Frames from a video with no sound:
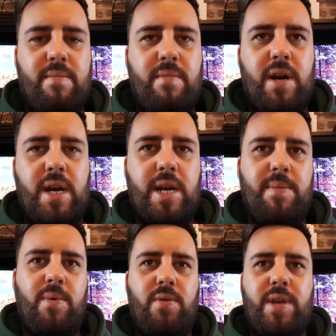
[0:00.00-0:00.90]

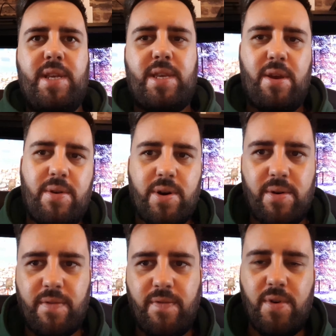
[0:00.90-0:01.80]
all these
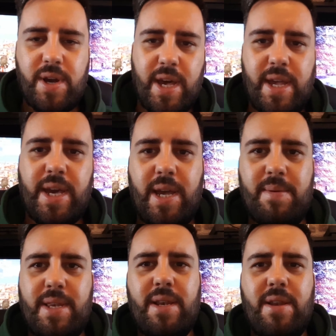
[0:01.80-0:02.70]
so-called 4K
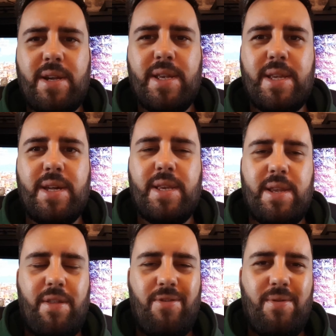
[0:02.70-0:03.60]
games didn't look as good as
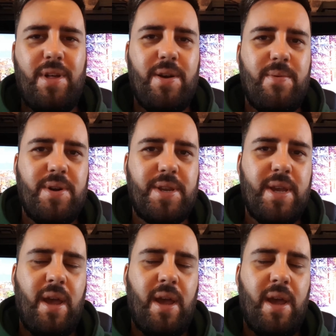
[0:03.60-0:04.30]
I thought they would.